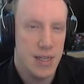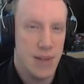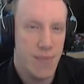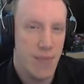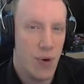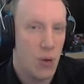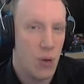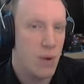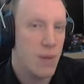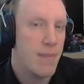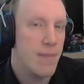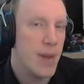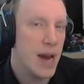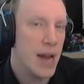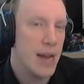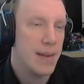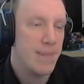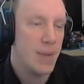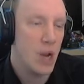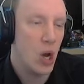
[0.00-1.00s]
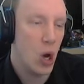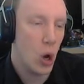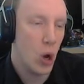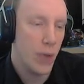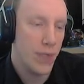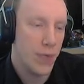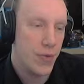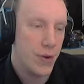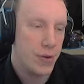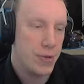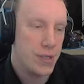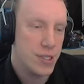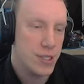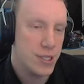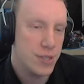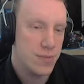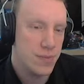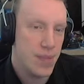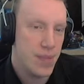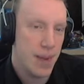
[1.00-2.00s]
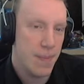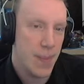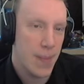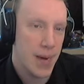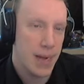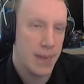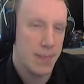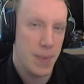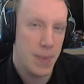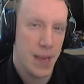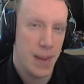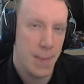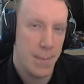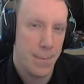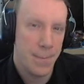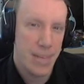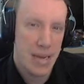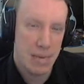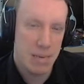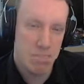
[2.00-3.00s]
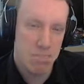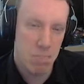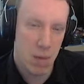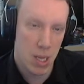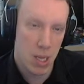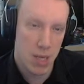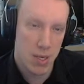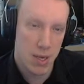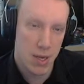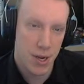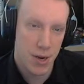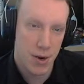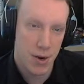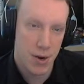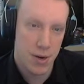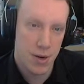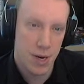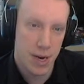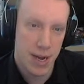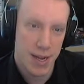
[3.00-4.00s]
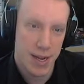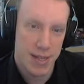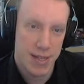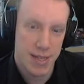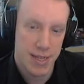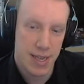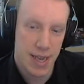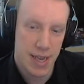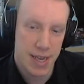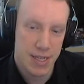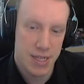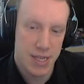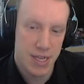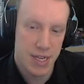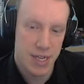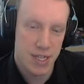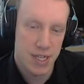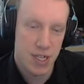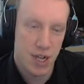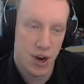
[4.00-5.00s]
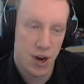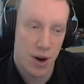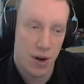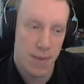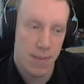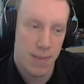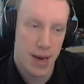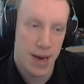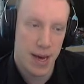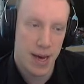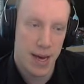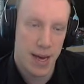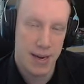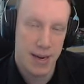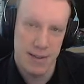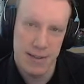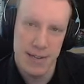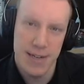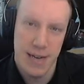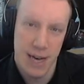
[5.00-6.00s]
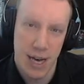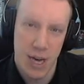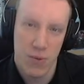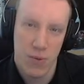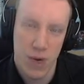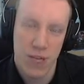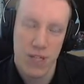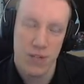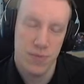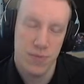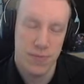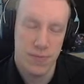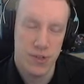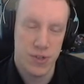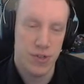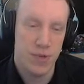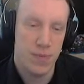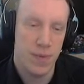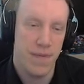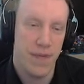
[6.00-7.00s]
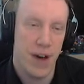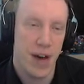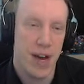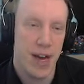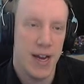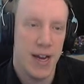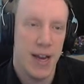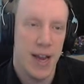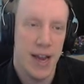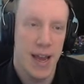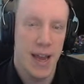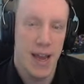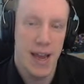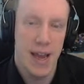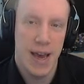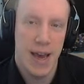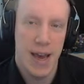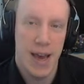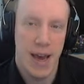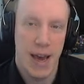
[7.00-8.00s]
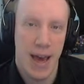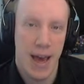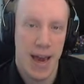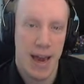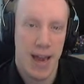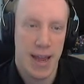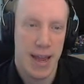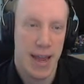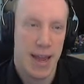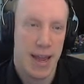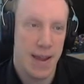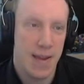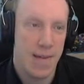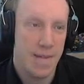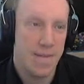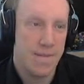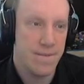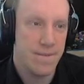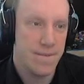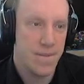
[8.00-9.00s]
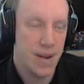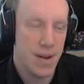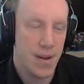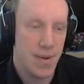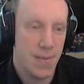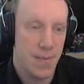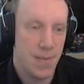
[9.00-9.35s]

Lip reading: The problem might be Hunters. They might be a bit bulkier than Gaslies are, but otherwise we should be fine. And if